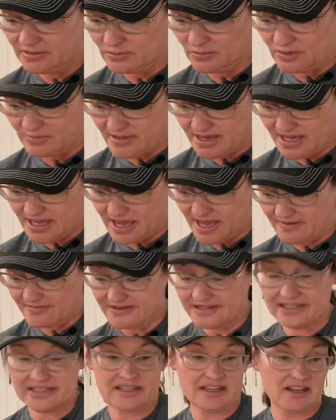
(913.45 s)
We may have
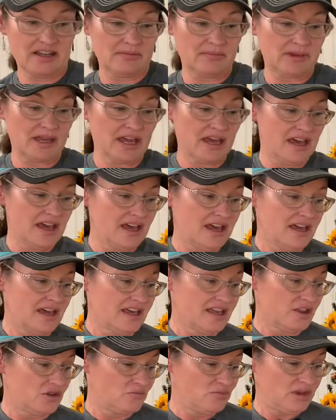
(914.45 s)
some
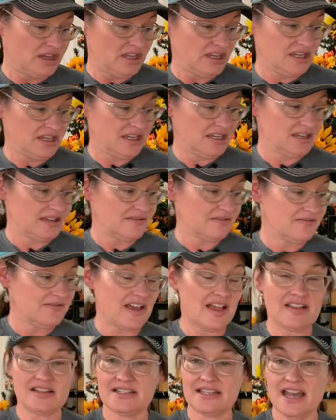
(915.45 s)
pink
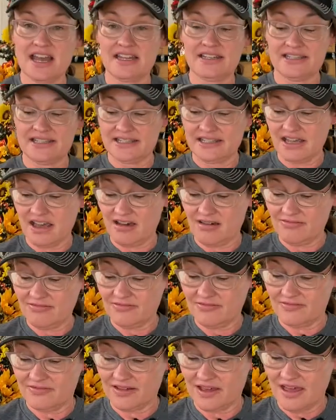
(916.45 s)
Valentine
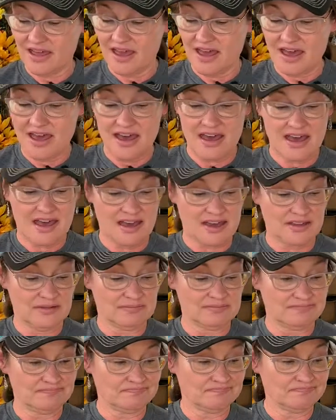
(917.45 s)
stuff.
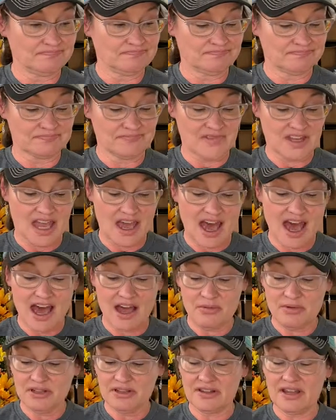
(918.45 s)
Um, I
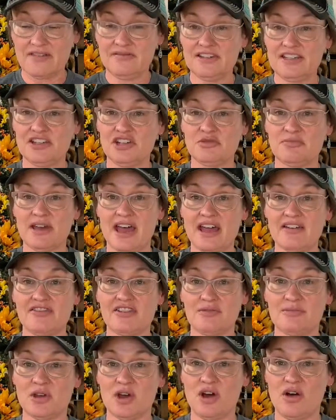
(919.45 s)
would love to hear back
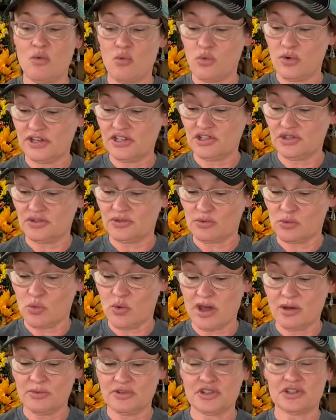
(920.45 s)
from y'all. Which,
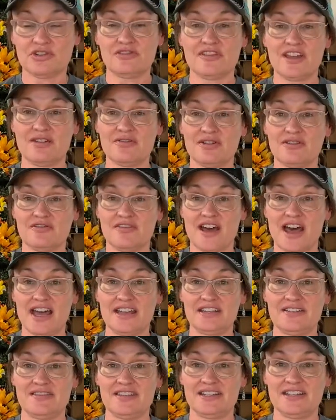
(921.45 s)
what was your favorite
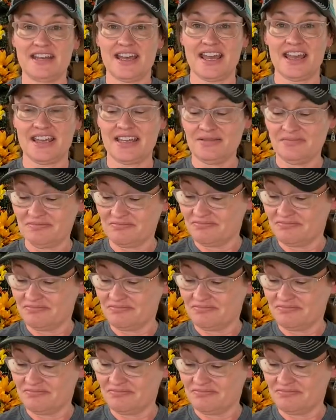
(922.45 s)
find of the day?